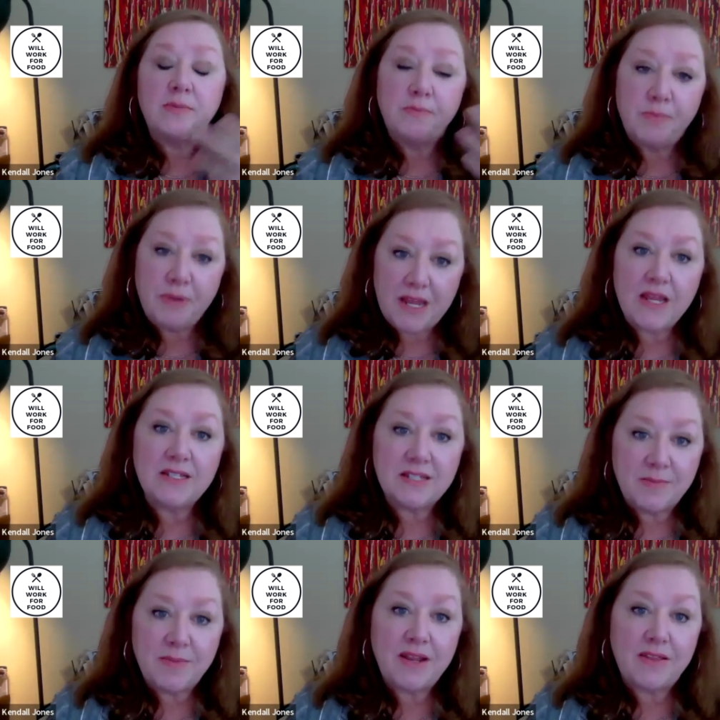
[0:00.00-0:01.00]
being
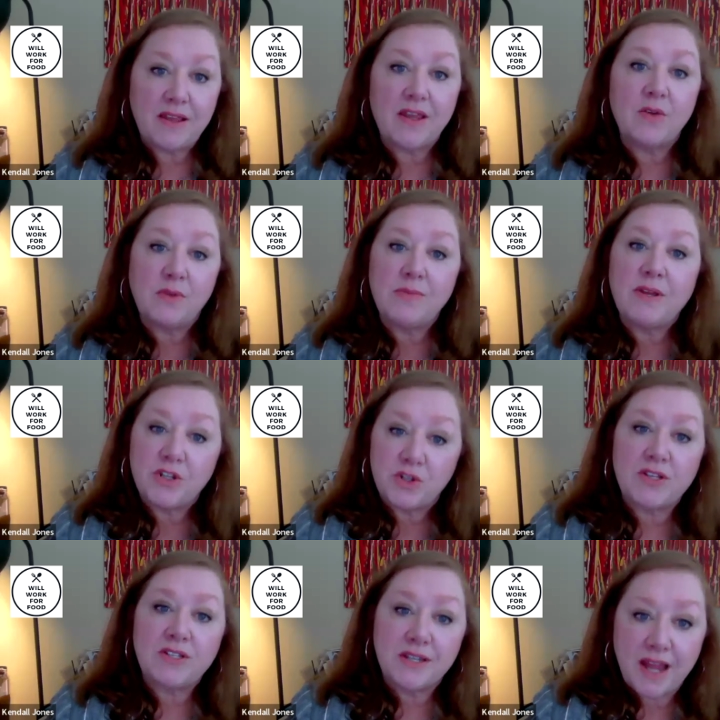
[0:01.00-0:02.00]
somebody that can really be a
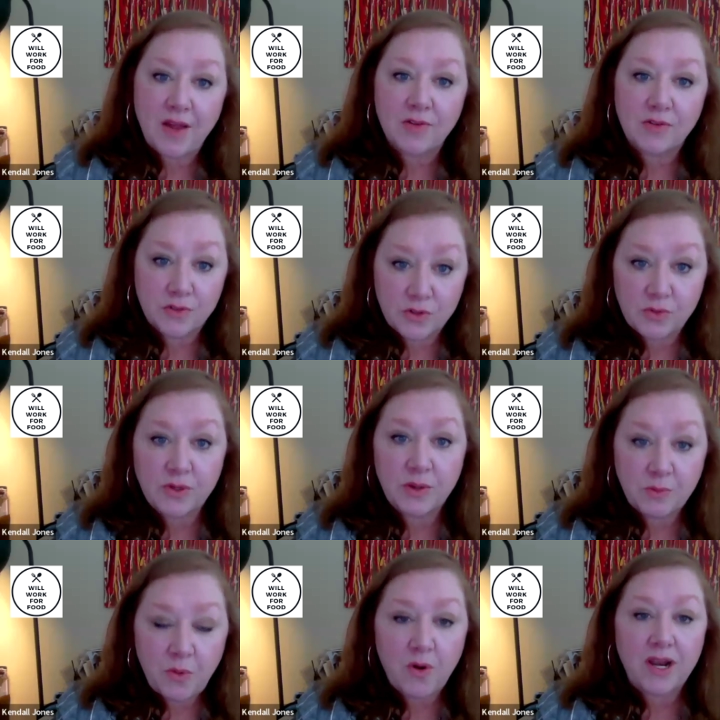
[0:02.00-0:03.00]
trusted counselor is really
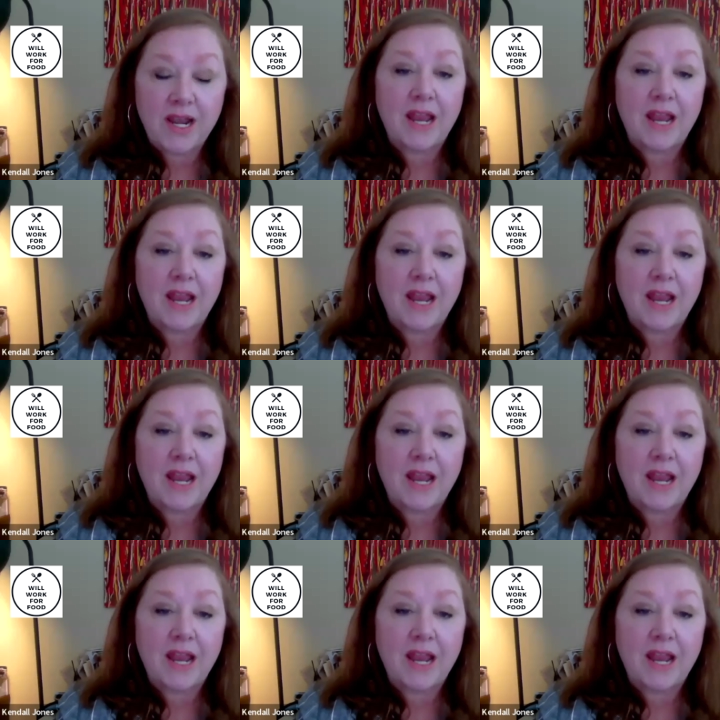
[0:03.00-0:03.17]
important.